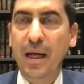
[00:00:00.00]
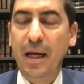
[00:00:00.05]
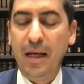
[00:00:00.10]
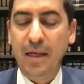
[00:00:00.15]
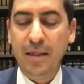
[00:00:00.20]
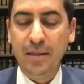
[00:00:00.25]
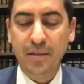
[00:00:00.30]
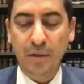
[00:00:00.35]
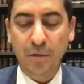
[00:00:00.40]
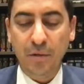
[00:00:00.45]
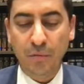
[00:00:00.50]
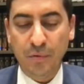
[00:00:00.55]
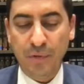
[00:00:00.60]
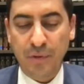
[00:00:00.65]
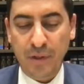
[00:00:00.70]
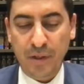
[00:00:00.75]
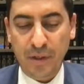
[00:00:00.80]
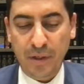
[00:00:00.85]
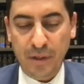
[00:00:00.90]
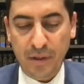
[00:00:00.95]
And
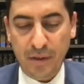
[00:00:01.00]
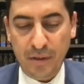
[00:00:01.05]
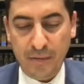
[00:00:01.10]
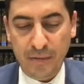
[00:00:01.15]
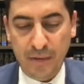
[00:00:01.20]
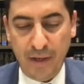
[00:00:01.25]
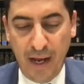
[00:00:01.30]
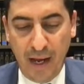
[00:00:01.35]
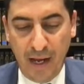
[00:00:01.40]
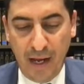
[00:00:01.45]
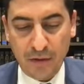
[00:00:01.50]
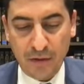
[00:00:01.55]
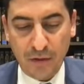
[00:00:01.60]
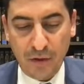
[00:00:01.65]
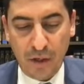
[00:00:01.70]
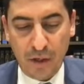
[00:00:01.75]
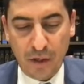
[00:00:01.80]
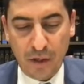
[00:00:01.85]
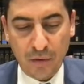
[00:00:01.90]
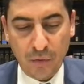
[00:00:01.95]
the the
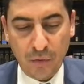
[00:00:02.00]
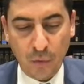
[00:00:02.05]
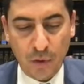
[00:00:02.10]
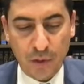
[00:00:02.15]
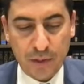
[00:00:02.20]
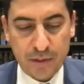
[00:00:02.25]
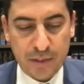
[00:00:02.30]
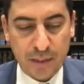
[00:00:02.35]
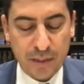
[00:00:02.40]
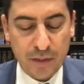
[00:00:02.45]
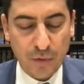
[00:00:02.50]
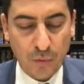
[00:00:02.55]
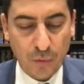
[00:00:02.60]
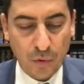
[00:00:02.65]
analog was in the